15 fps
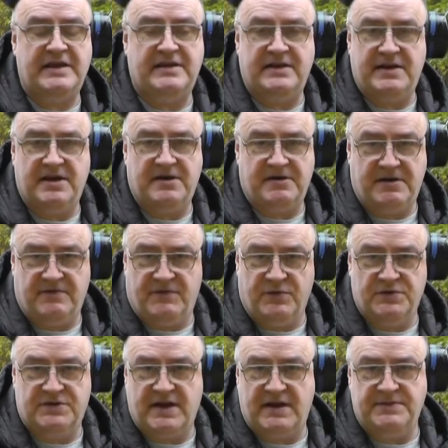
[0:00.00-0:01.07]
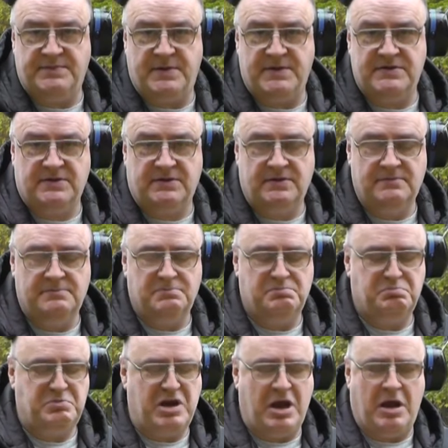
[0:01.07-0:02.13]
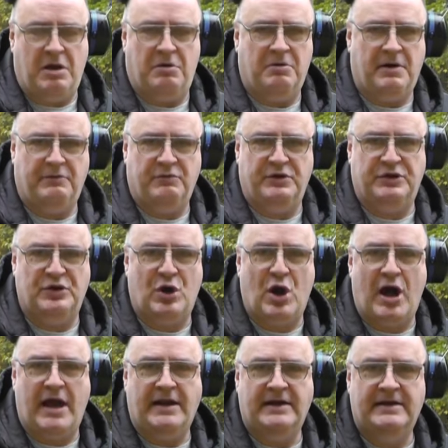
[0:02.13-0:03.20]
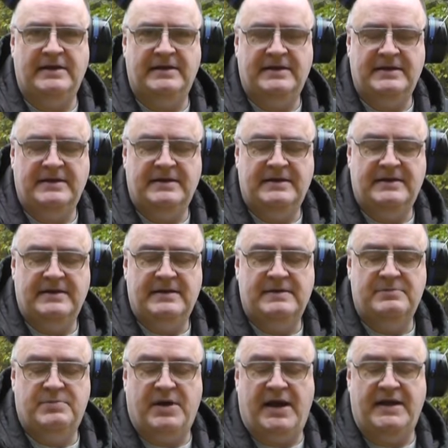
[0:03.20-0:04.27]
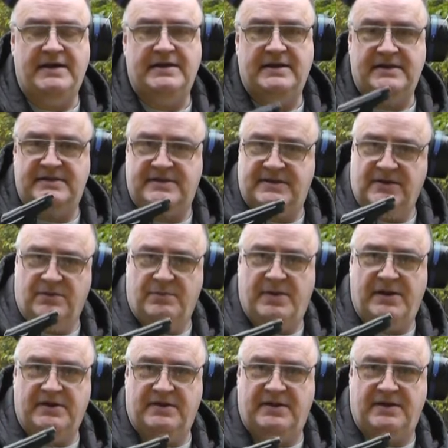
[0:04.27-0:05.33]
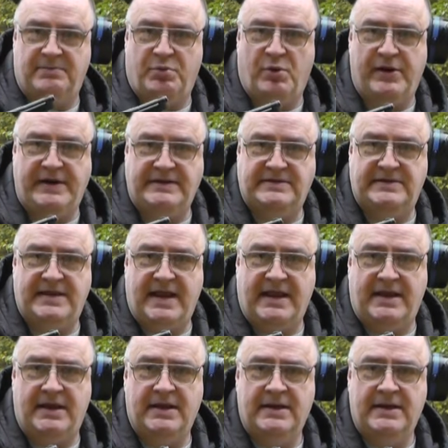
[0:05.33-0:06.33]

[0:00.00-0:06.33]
can carry a full-size pistol? No, I would not. But it's still better than a pointy stick.